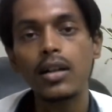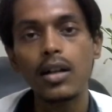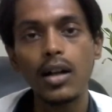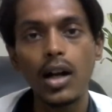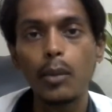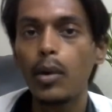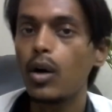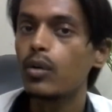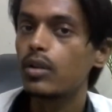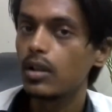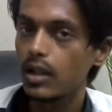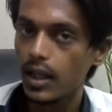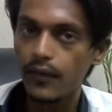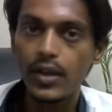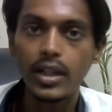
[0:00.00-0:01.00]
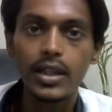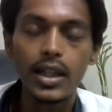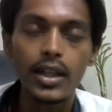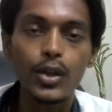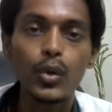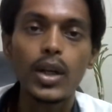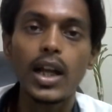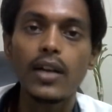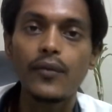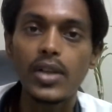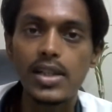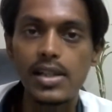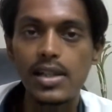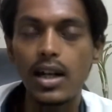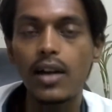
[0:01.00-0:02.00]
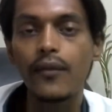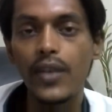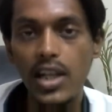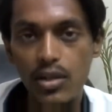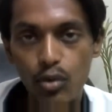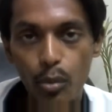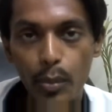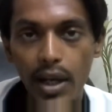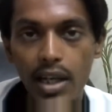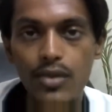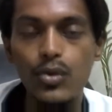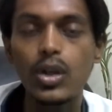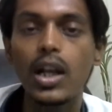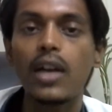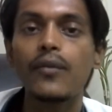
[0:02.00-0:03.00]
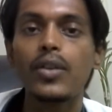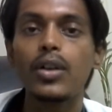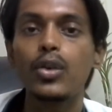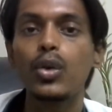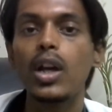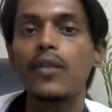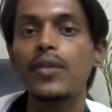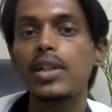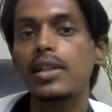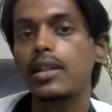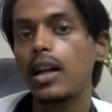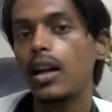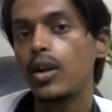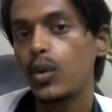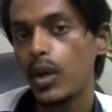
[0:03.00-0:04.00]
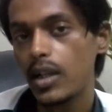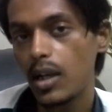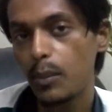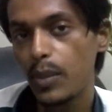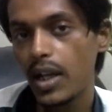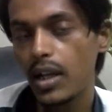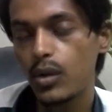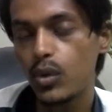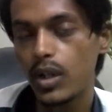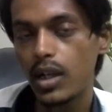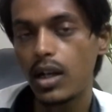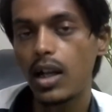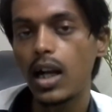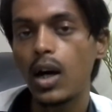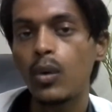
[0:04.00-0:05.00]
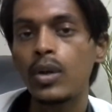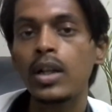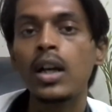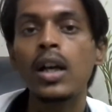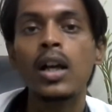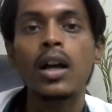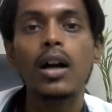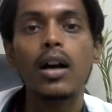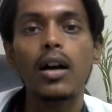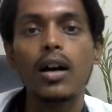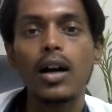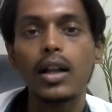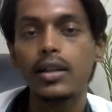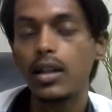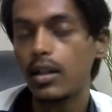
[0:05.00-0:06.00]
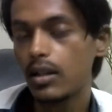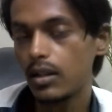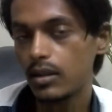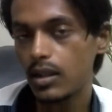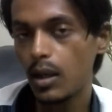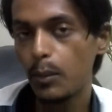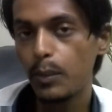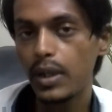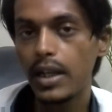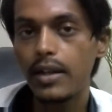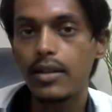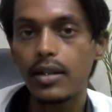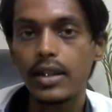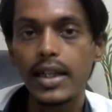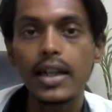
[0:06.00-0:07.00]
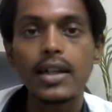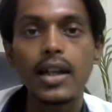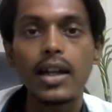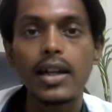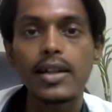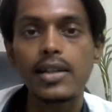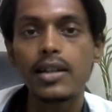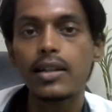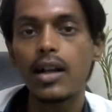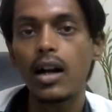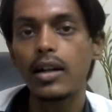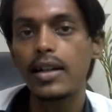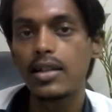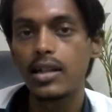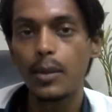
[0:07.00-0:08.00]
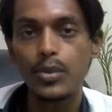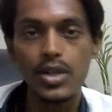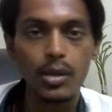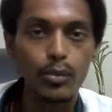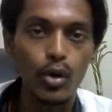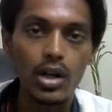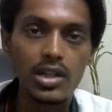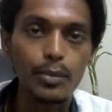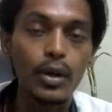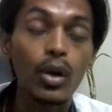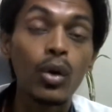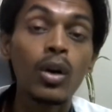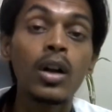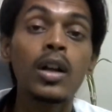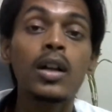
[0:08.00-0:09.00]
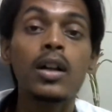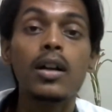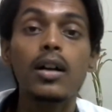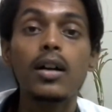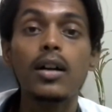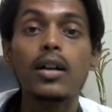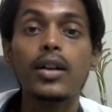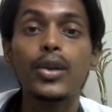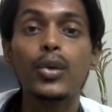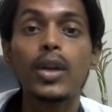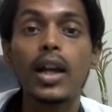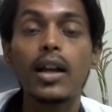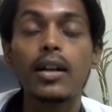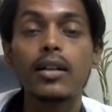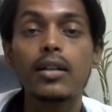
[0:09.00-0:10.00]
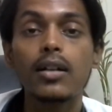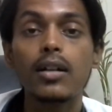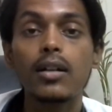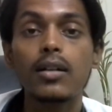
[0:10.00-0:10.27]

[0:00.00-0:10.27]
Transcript: about everything, you can visit our Facebook page. You can visit our Twitter account. The complete detail is in our description box below. You can